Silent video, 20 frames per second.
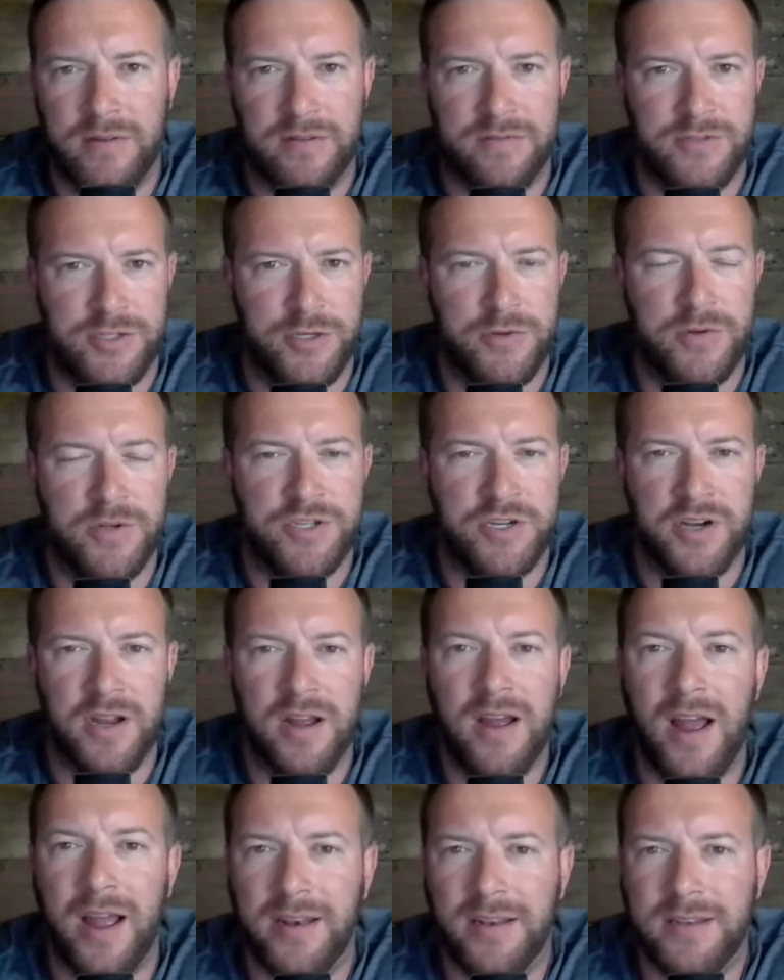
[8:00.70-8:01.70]
Jewish or
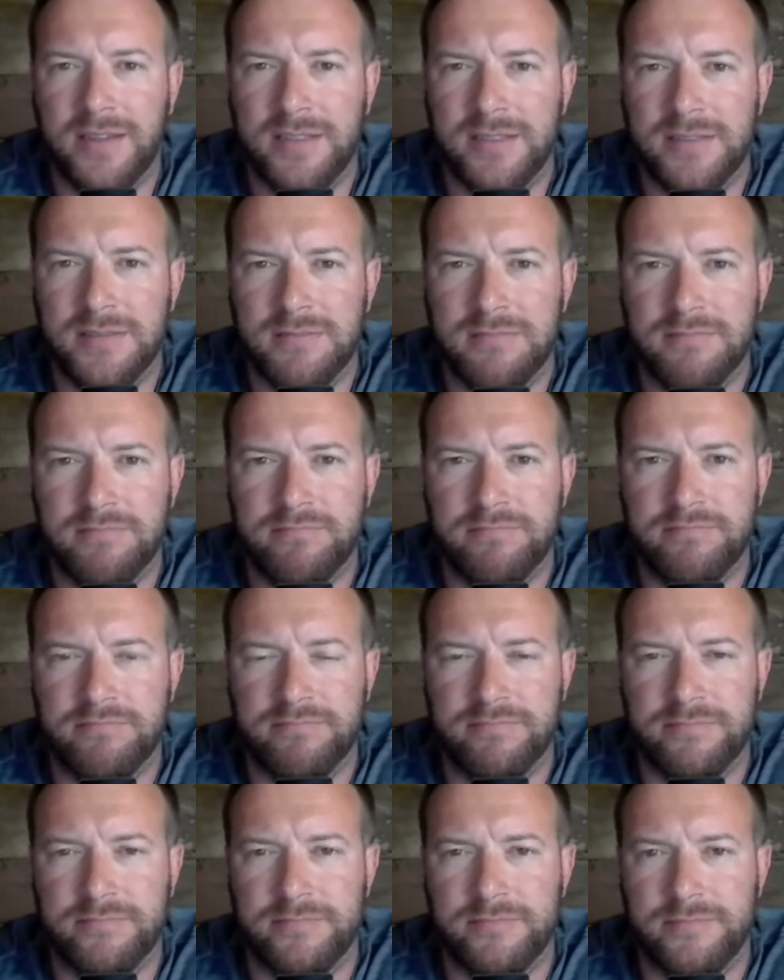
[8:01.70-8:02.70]
not.
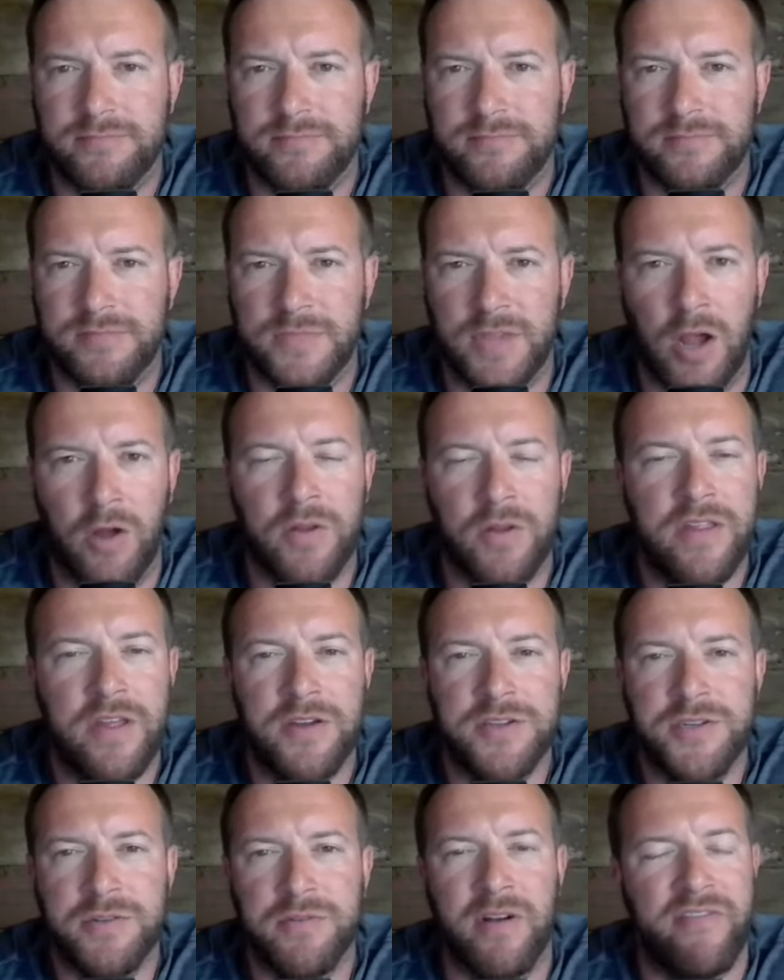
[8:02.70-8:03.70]
Only
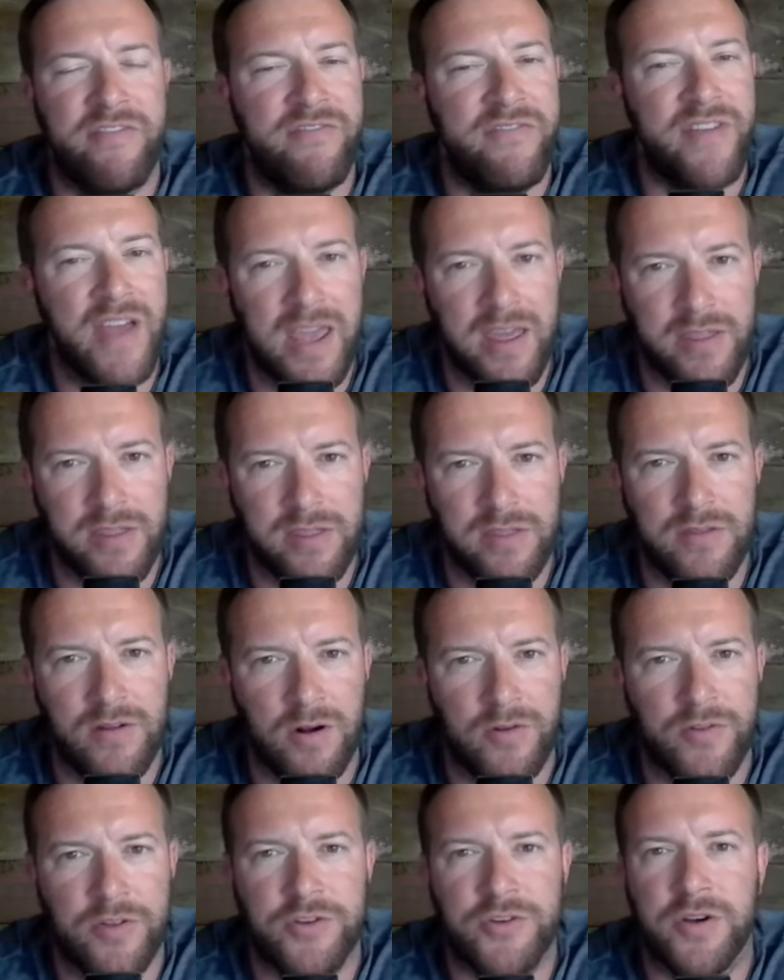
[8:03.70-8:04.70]
those who are of faith
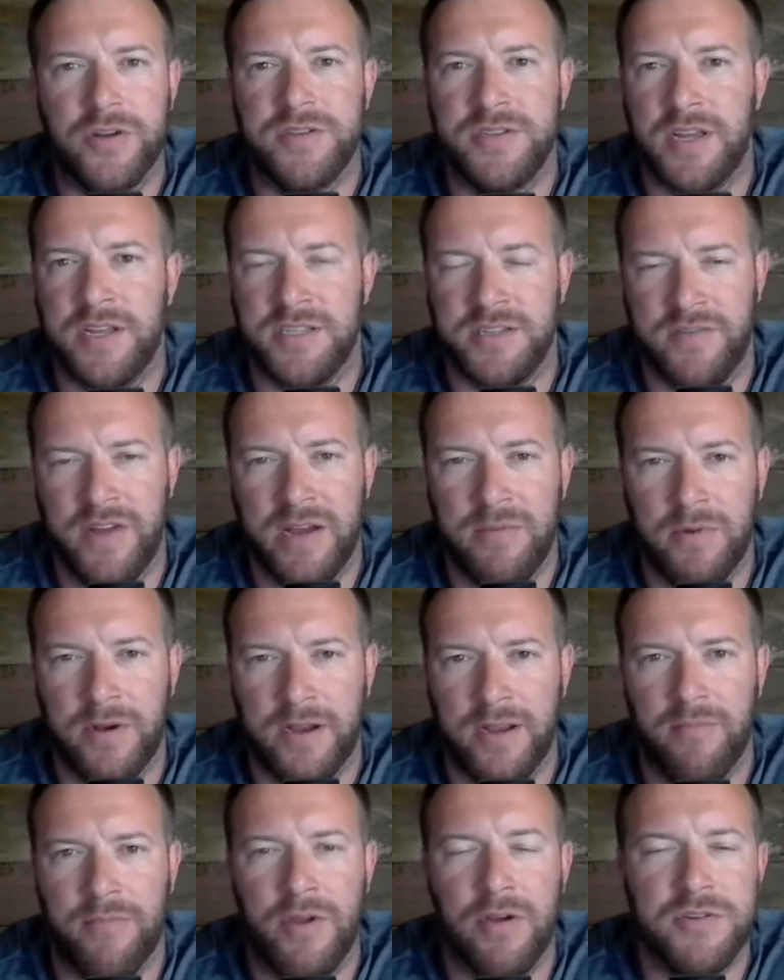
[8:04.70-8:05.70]
are the true sons of
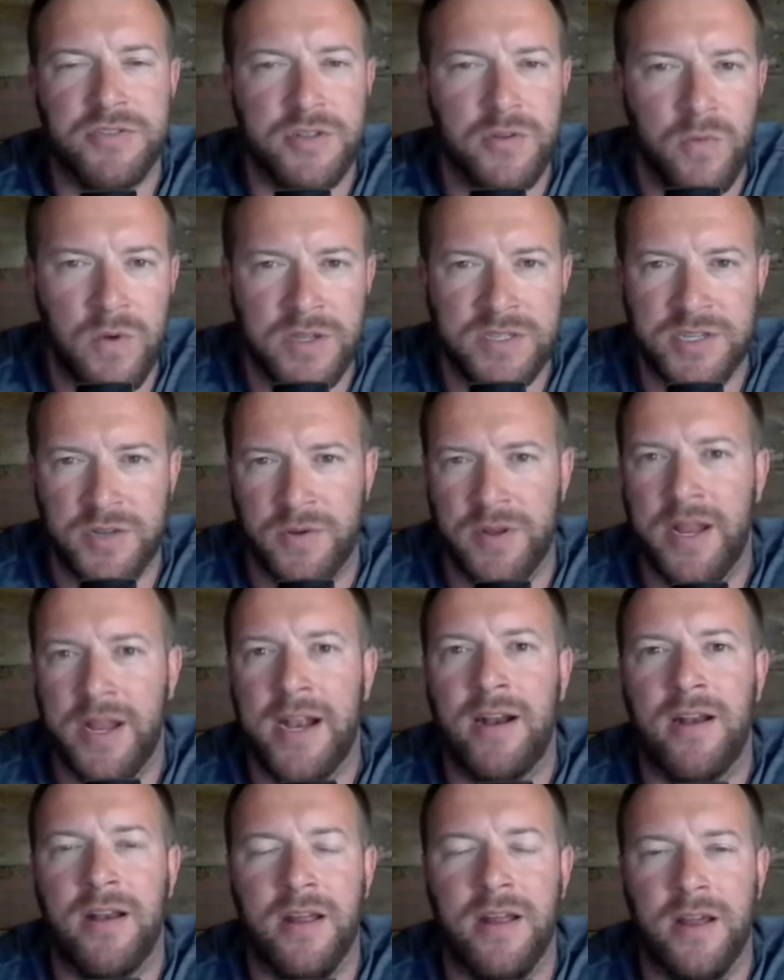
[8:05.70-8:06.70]
Abraham. Those are the ones who
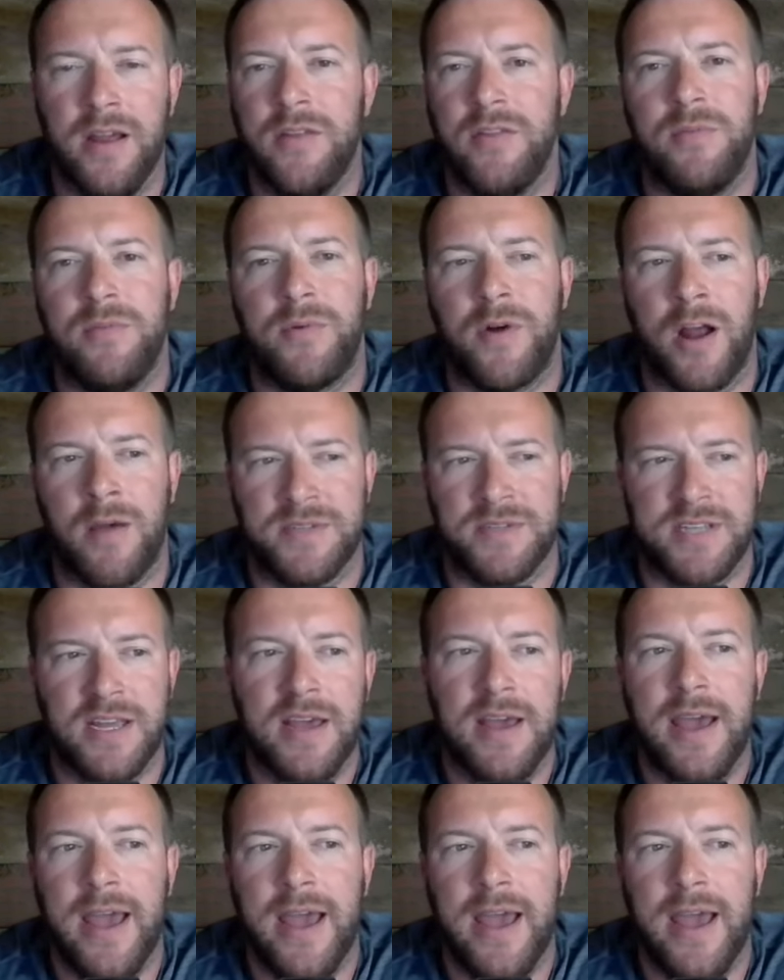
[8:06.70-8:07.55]
inherit the promise.